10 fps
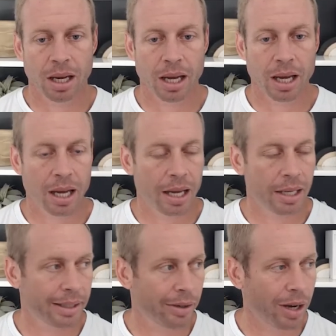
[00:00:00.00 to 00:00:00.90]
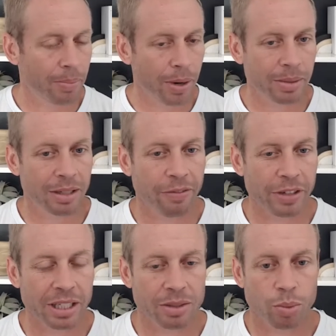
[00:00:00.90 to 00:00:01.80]
I'm probably in
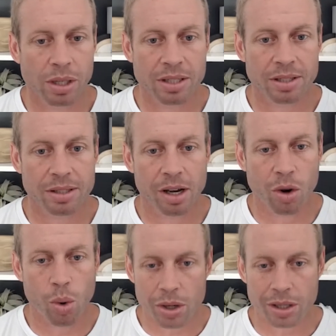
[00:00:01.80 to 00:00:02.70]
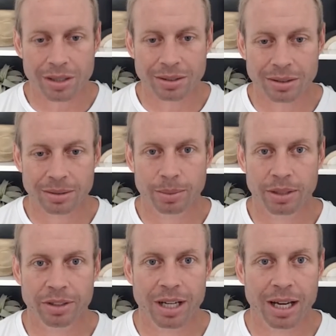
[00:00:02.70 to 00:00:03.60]
Phoenix once a quarter, believe it or
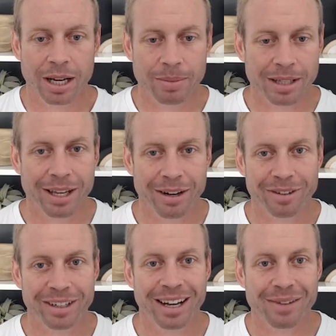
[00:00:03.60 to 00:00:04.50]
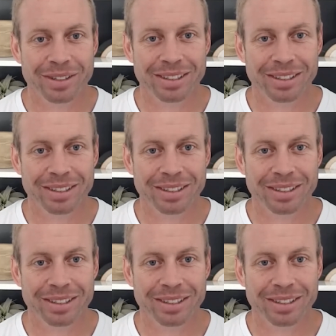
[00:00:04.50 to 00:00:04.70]
not. Okay. I'm not there very often.